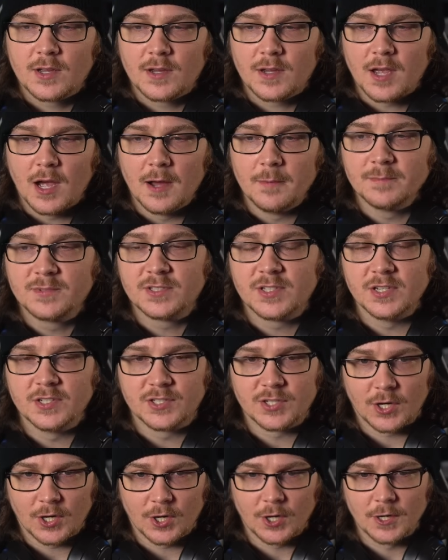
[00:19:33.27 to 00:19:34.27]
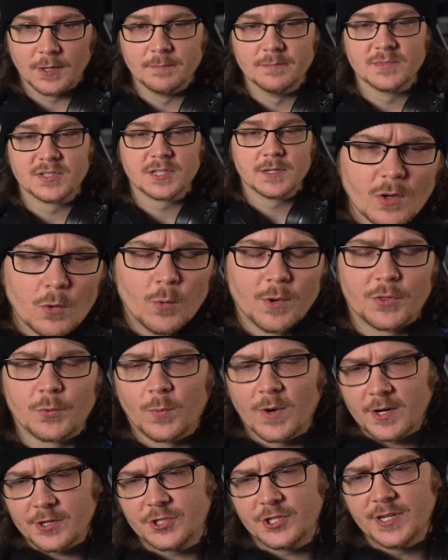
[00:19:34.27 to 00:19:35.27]
come to terms with
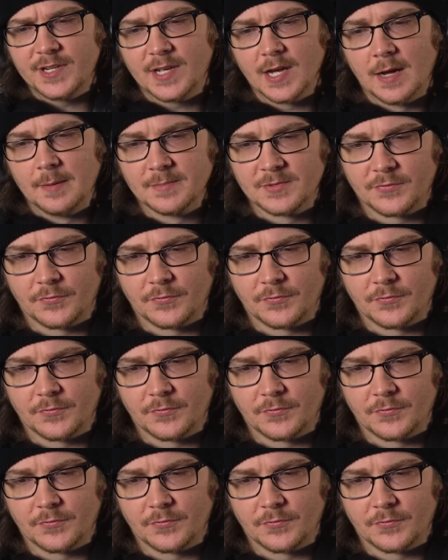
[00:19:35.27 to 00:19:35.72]
where she comes